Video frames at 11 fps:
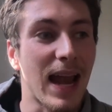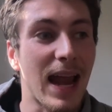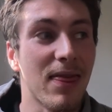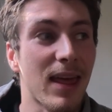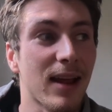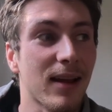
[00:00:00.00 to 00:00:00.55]

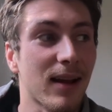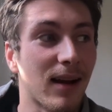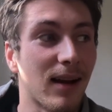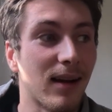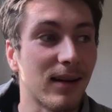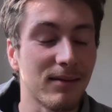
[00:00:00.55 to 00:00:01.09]
and they
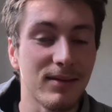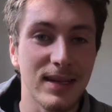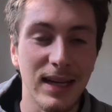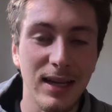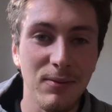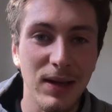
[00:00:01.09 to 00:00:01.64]
are
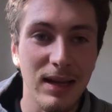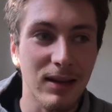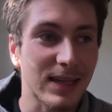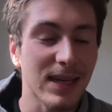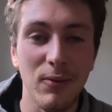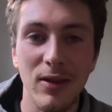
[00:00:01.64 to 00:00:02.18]
telling me,
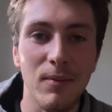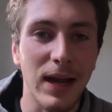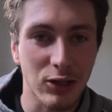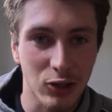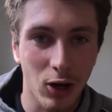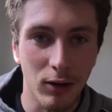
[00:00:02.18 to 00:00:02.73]
like, some of them
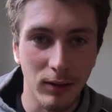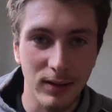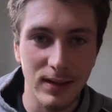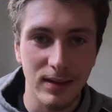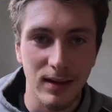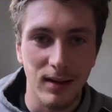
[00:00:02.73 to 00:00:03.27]
make
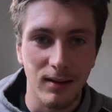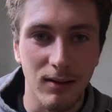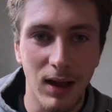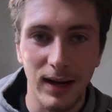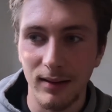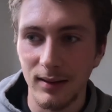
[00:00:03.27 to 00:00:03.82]
jokes.
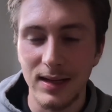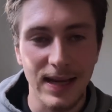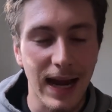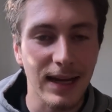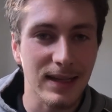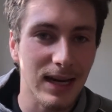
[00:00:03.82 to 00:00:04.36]
Like this
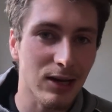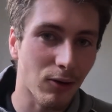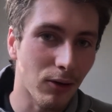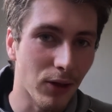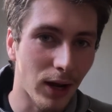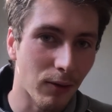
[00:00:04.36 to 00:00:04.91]

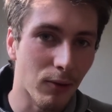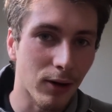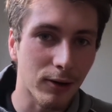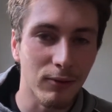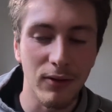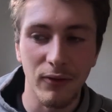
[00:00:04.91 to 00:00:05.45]
18-year-old that I
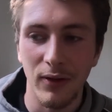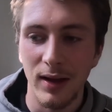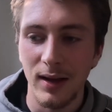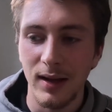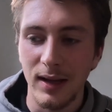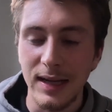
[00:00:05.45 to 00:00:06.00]
work with,
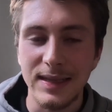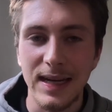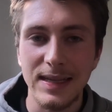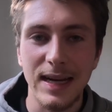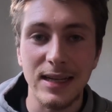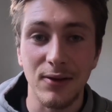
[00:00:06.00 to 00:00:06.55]
he
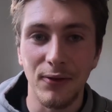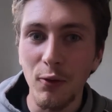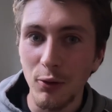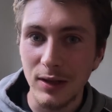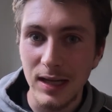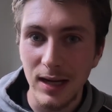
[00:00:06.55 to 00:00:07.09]
says he has a
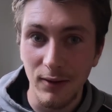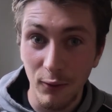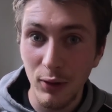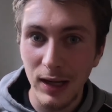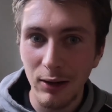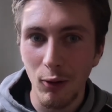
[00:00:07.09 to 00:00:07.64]

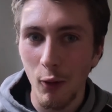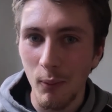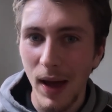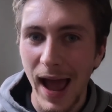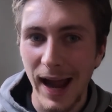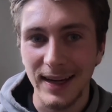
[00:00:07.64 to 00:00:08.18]
40-year-old
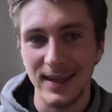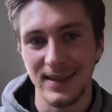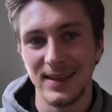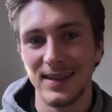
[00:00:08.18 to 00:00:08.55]
back,